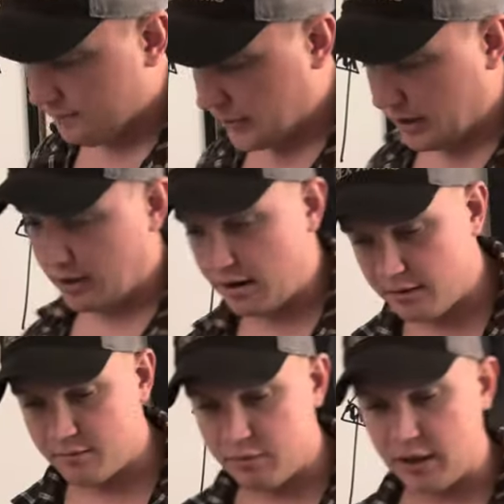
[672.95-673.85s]
uh,
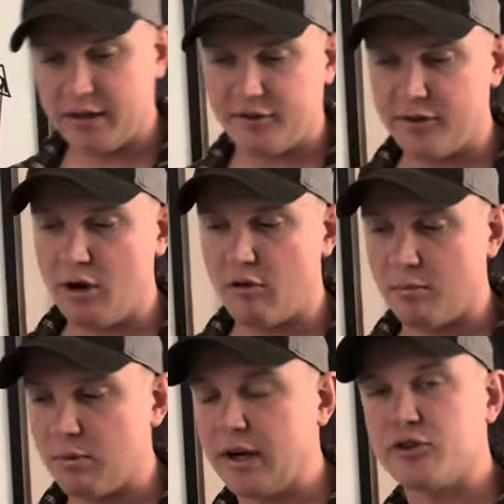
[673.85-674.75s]
break snow or
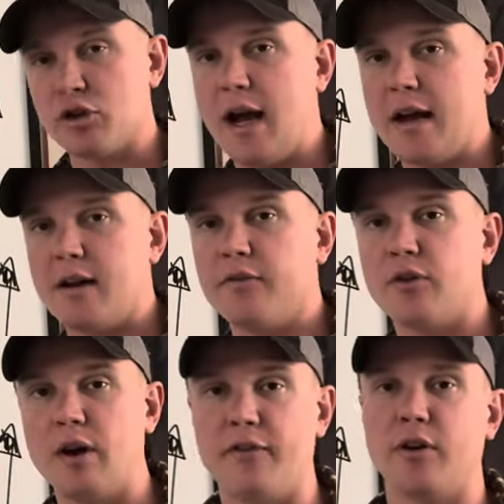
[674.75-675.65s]
break track
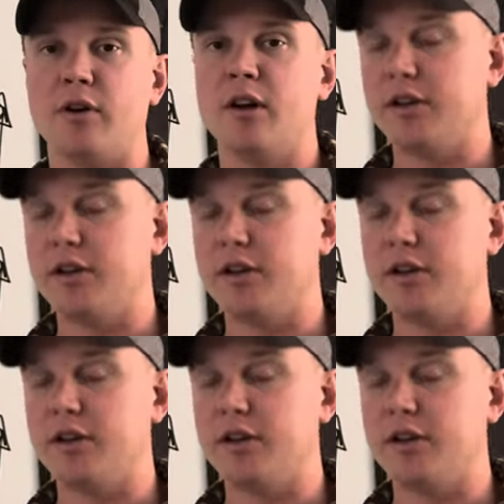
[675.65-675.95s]
forever.